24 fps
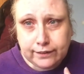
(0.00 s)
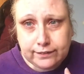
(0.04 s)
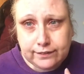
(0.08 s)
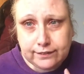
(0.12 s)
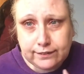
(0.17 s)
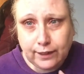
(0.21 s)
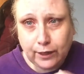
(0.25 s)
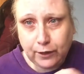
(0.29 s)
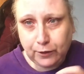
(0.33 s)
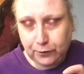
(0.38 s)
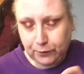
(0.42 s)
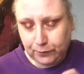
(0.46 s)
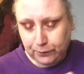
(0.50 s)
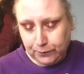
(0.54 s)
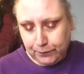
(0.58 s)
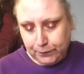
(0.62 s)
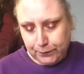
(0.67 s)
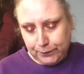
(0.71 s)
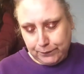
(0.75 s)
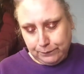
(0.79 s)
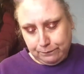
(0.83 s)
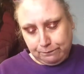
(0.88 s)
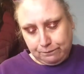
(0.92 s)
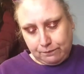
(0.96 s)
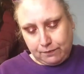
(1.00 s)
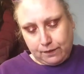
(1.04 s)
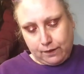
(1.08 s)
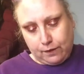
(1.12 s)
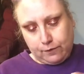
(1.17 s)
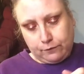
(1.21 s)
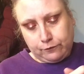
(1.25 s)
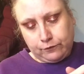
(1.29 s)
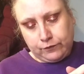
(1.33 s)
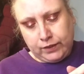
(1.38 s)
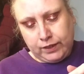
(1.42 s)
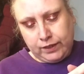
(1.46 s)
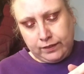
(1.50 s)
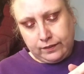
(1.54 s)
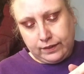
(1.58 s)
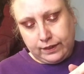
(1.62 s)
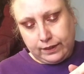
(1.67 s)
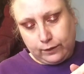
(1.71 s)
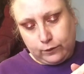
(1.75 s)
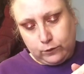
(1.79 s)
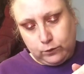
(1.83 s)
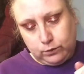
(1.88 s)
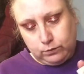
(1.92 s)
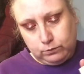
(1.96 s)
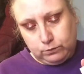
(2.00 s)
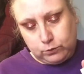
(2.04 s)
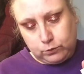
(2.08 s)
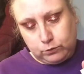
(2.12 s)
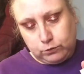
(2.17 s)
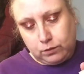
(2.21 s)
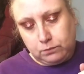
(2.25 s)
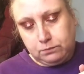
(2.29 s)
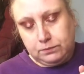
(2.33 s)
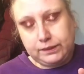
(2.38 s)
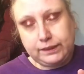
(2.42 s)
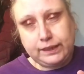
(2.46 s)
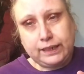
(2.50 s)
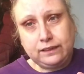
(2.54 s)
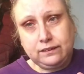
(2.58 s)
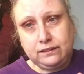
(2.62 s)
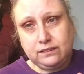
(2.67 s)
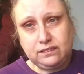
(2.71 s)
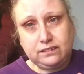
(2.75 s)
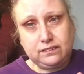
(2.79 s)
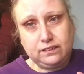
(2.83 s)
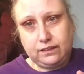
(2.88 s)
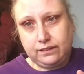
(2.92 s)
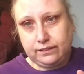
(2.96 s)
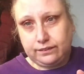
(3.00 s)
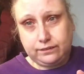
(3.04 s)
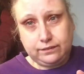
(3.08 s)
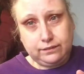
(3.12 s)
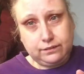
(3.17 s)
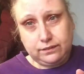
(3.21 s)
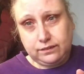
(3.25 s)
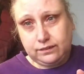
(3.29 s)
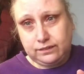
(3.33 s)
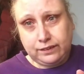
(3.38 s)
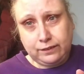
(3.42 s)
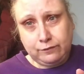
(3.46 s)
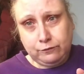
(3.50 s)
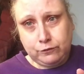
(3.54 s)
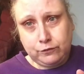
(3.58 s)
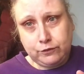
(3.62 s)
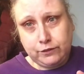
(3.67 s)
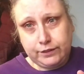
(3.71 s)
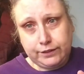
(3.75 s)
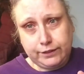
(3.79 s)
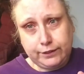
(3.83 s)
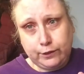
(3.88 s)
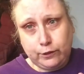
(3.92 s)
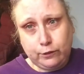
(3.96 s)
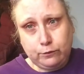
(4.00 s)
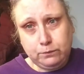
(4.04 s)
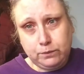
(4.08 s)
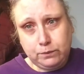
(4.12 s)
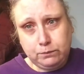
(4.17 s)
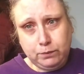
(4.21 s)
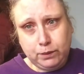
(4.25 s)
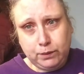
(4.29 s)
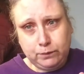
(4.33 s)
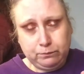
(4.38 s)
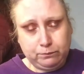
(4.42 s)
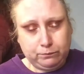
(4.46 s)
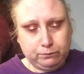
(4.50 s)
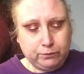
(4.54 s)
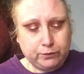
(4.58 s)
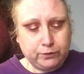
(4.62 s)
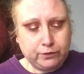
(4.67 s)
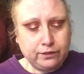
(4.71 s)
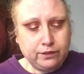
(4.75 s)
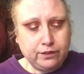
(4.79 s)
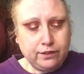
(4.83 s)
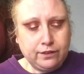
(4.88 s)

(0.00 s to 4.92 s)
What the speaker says: so I think that comes from my dad's side, but it's definitely not my mum's.